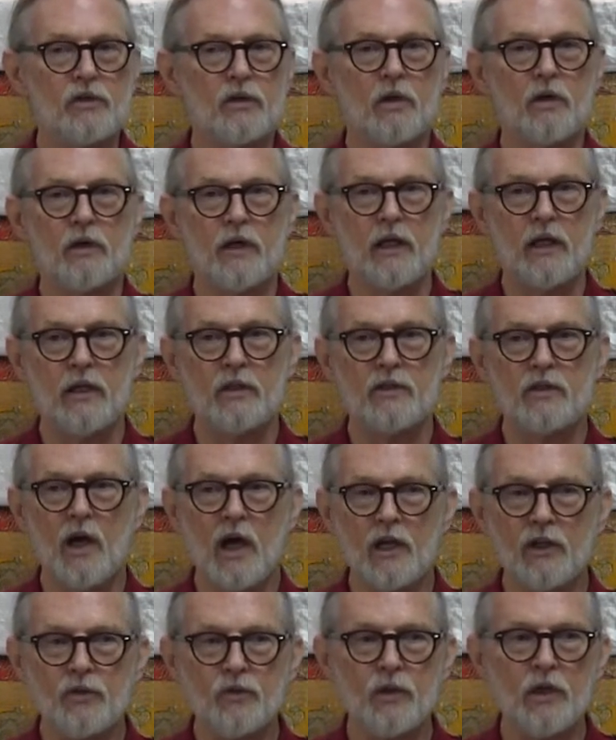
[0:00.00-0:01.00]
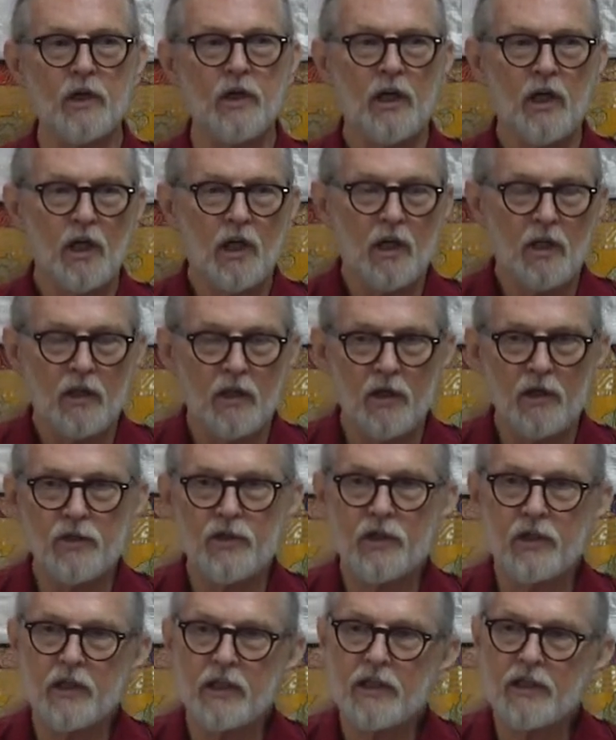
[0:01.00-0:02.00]
So in Tantra,
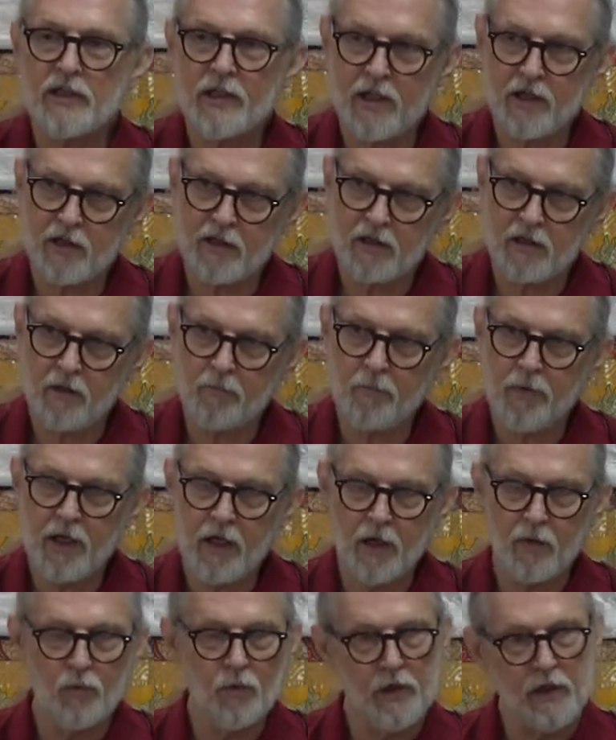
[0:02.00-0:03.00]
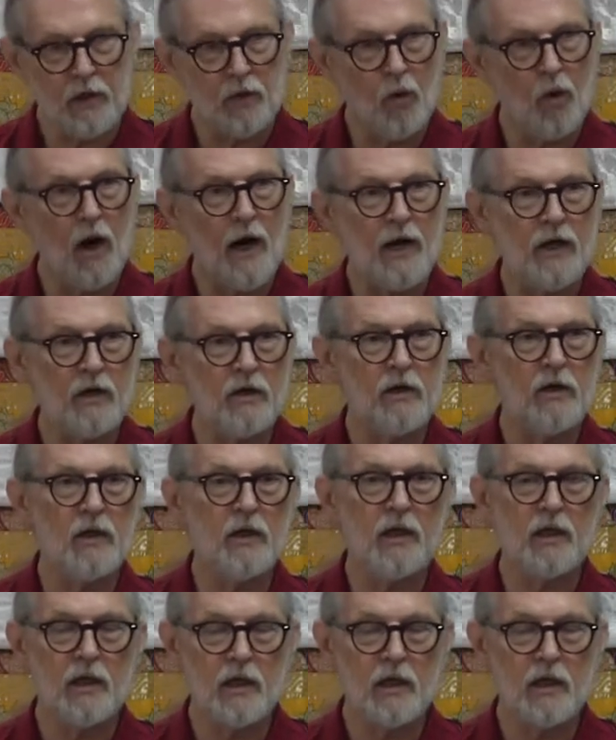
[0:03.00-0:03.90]
those are considered to be required